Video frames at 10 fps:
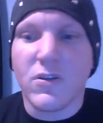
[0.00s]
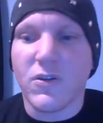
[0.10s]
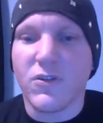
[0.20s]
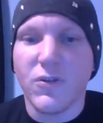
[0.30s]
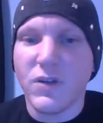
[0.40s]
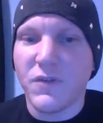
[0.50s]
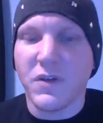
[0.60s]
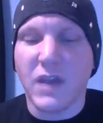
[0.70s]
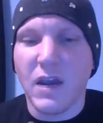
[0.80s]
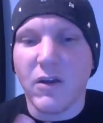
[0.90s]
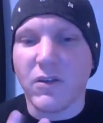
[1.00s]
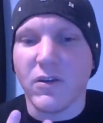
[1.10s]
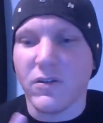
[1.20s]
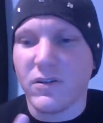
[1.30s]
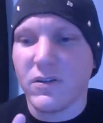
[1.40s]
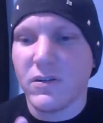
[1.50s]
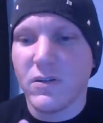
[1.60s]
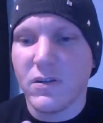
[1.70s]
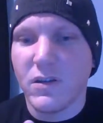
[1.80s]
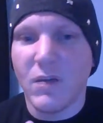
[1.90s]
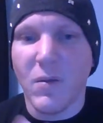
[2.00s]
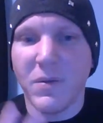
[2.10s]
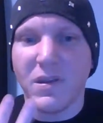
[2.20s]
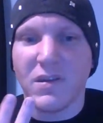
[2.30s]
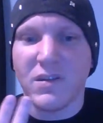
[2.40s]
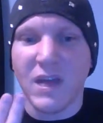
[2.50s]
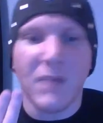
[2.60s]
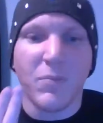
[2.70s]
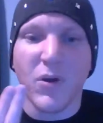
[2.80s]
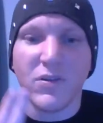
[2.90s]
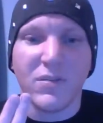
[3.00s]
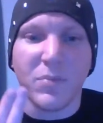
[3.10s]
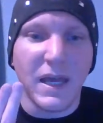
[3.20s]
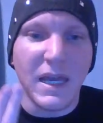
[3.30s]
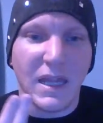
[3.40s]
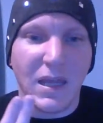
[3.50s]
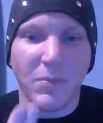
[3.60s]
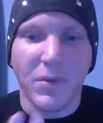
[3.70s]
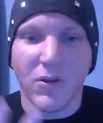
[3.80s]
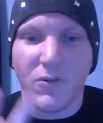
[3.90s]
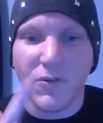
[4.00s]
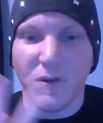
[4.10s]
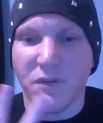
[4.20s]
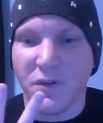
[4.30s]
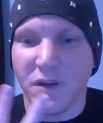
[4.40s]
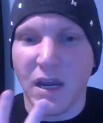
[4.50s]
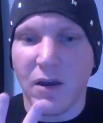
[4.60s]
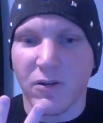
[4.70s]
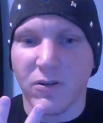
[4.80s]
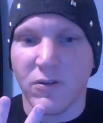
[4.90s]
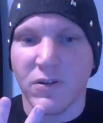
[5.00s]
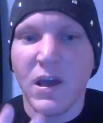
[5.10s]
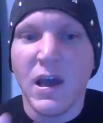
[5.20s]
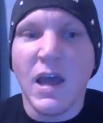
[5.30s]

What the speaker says: They're two different characters. They may be the same person playing them, but they're two different characters.